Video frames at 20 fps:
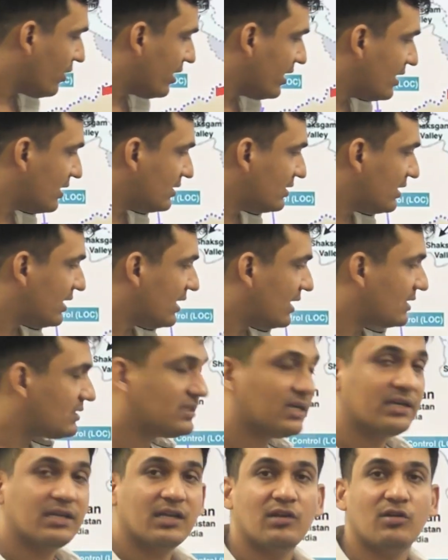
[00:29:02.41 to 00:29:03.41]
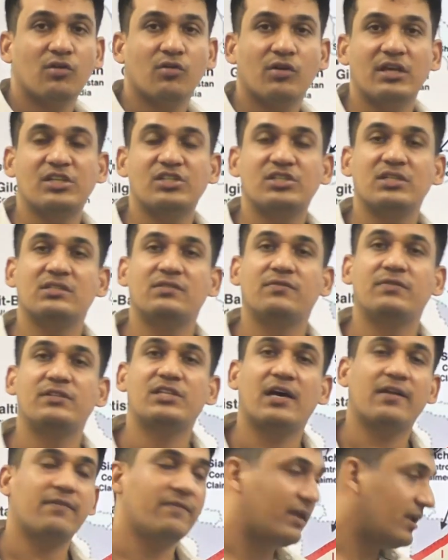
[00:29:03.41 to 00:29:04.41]
here there are certain locations
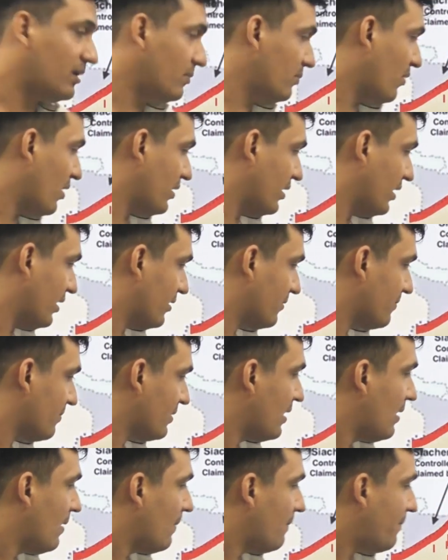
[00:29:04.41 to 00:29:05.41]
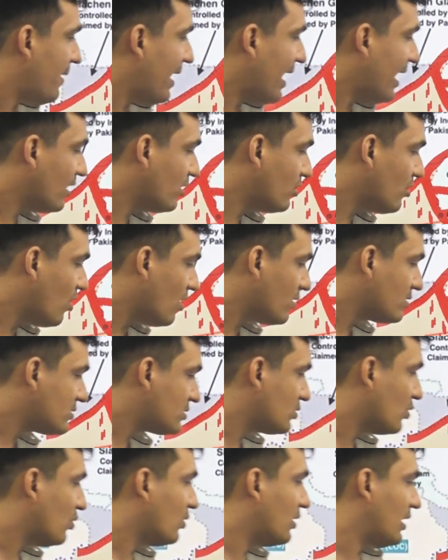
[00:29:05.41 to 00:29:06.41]
which are very important. Pangong
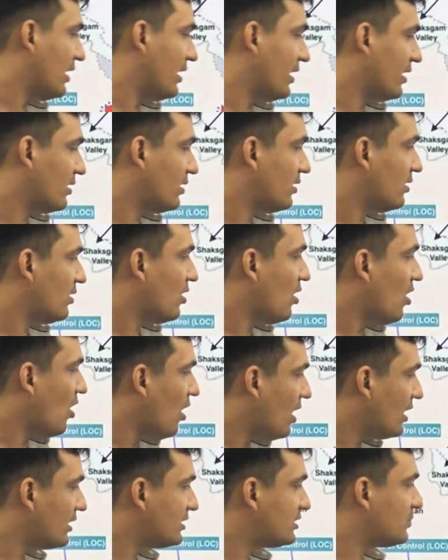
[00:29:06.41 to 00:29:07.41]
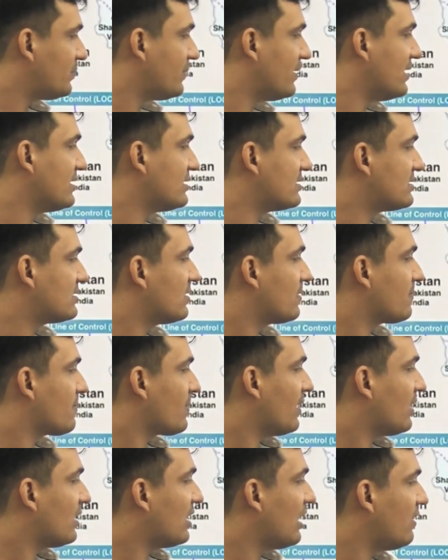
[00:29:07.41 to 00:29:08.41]
Tso Lake, Hot Springs,
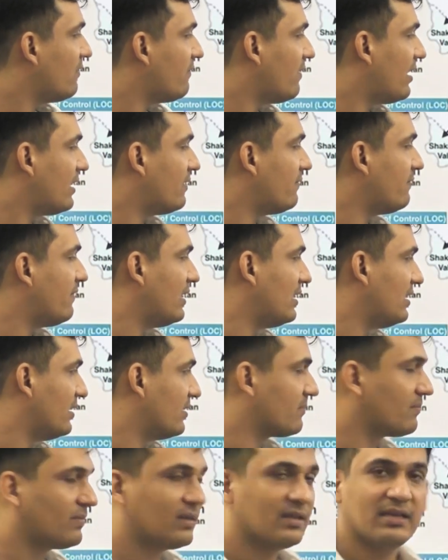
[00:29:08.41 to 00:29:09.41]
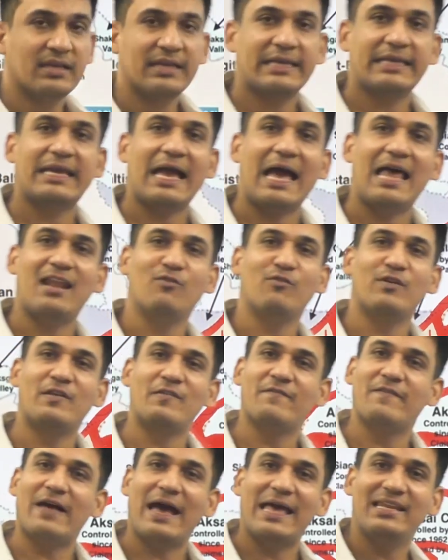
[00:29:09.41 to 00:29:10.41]
Galwan
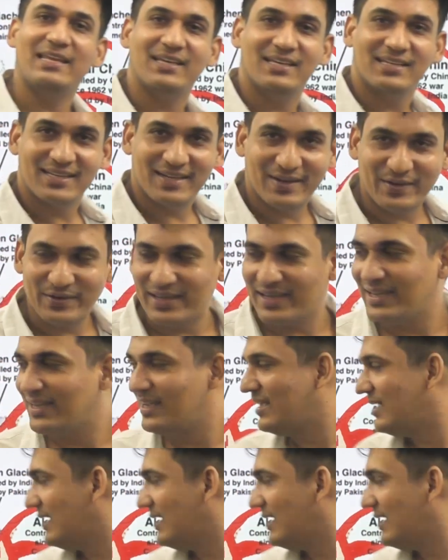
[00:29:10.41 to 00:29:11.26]
Valley, okay.